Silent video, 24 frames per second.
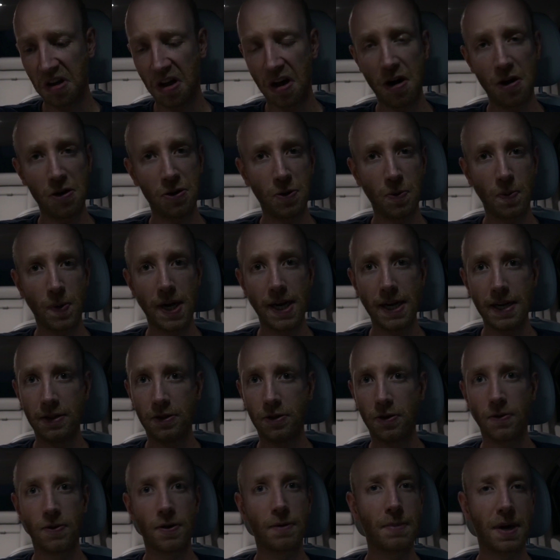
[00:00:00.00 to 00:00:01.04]
all the way
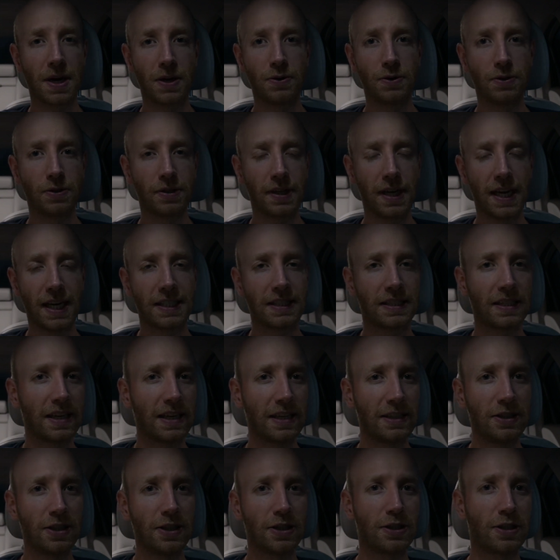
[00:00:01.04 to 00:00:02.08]
during my whole test and
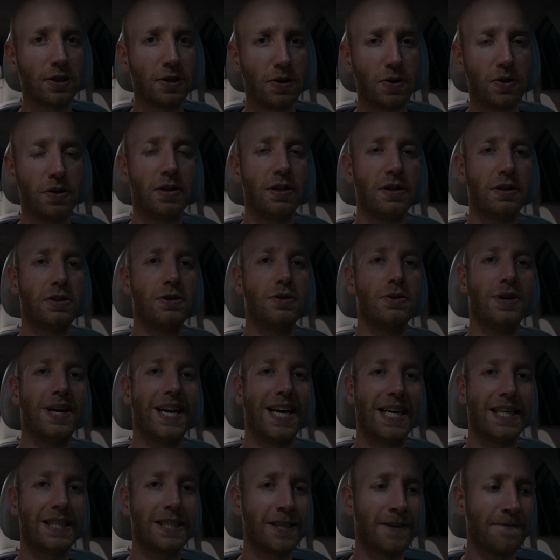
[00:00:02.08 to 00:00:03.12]
I just couldn't do
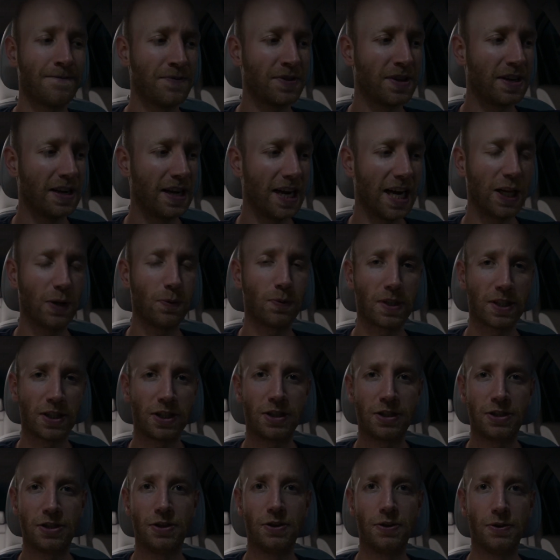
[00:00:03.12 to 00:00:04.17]
that. It was
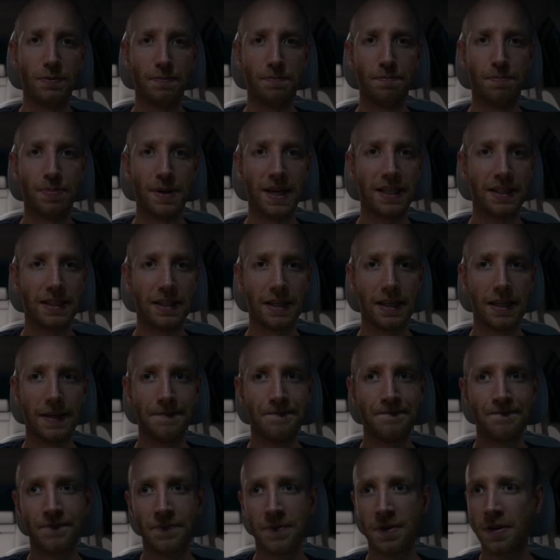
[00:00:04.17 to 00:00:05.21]
too busy.
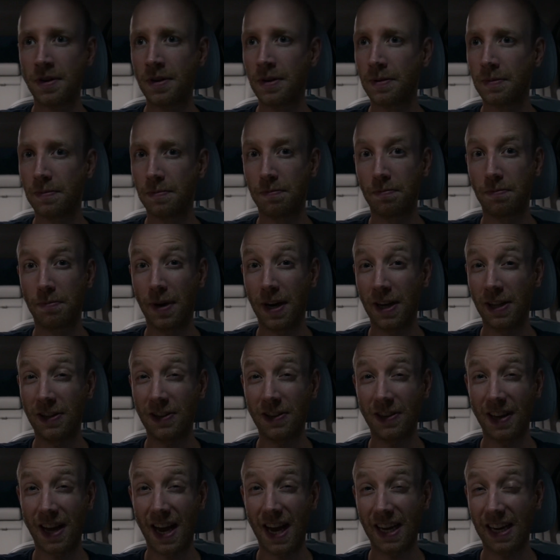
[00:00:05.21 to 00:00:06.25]
But
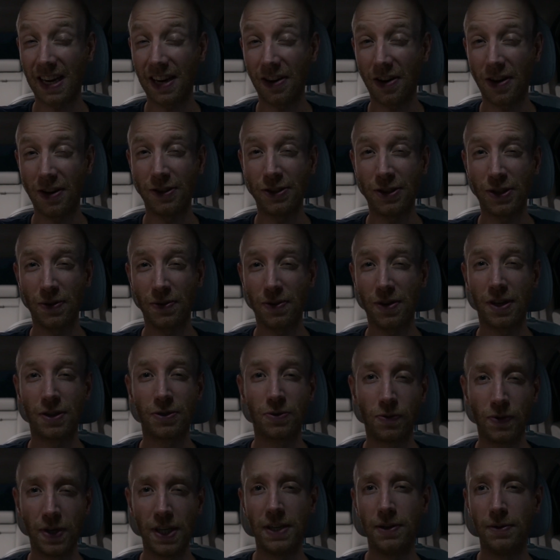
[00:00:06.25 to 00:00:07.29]
I can also not
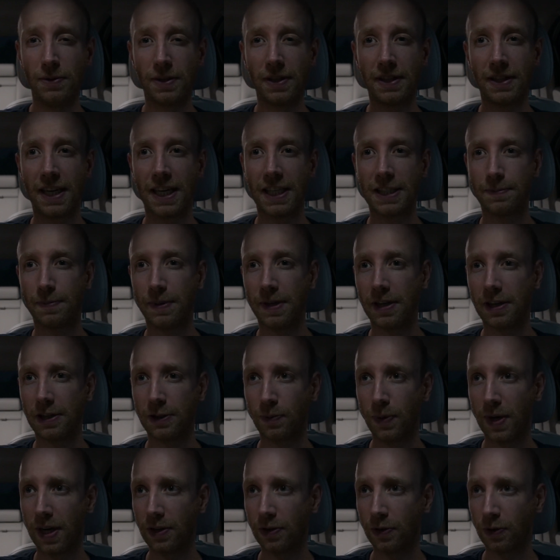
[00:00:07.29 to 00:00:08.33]
redo the test because,
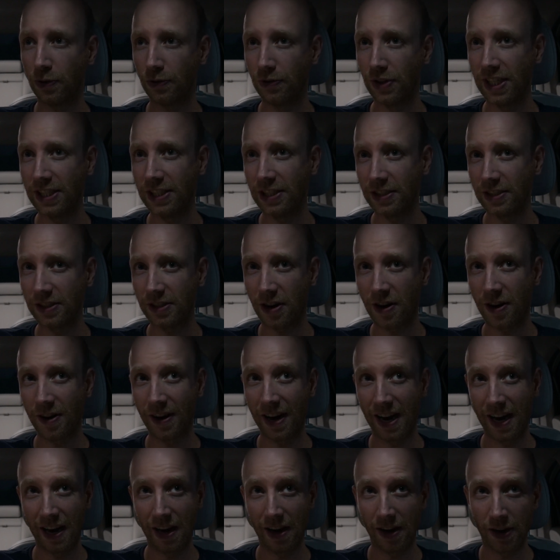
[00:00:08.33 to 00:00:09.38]
well, the conditions are
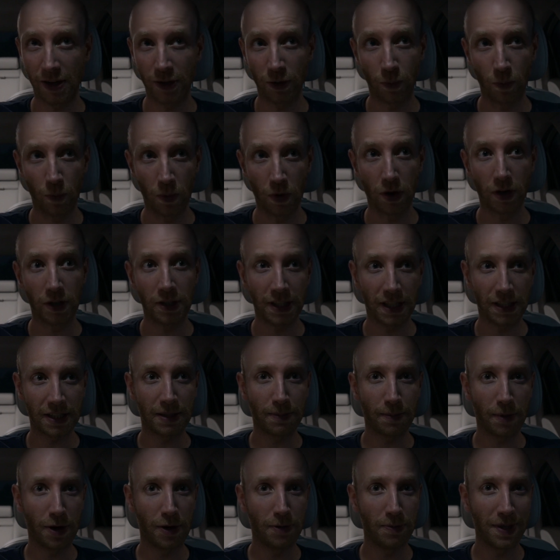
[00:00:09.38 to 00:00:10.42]
a lot worse at
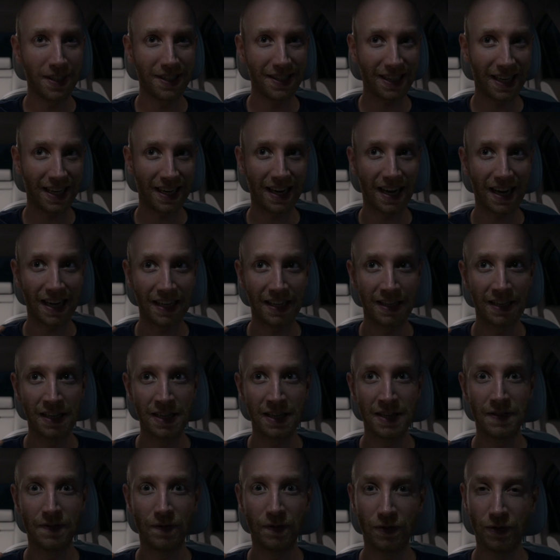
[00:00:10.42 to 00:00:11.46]
the moment and I
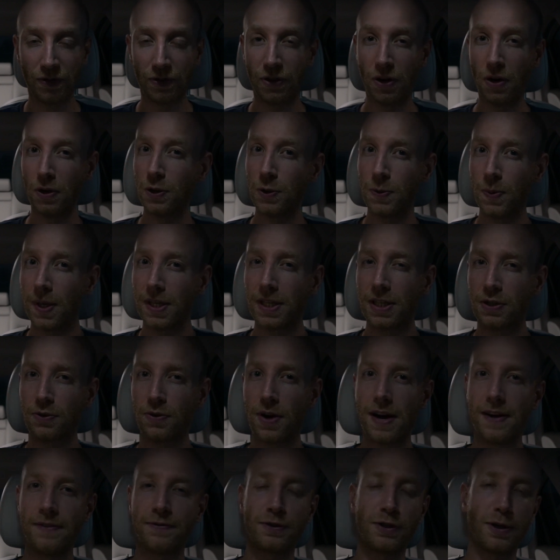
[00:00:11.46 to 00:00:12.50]
don't want to
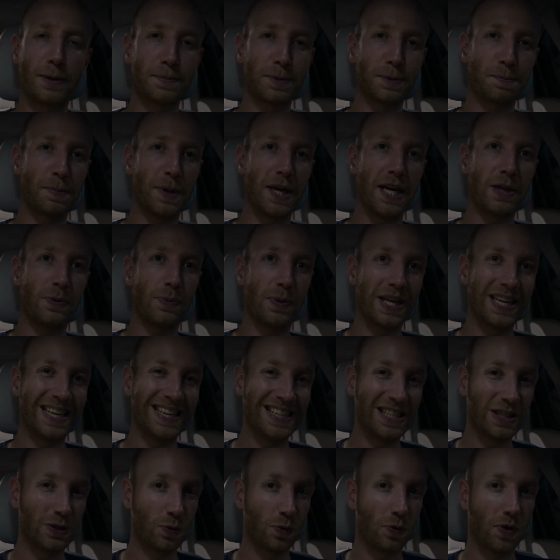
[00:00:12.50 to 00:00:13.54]
drive top speed when it
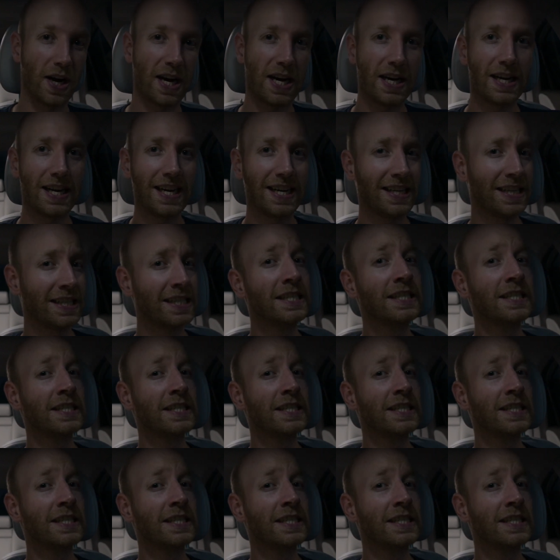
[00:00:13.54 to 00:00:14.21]
is raining